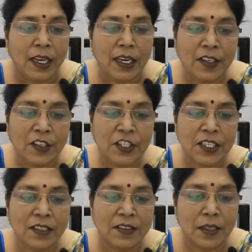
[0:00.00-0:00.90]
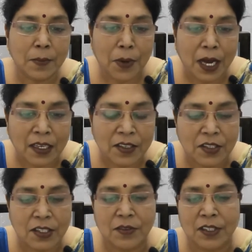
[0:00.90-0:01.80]
It shares the
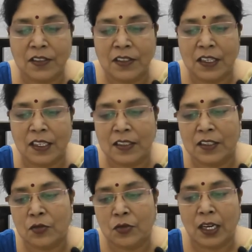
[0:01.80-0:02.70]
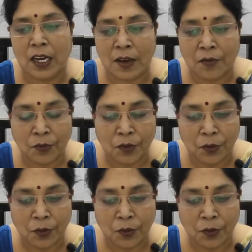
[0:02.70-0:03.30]
past events related to the life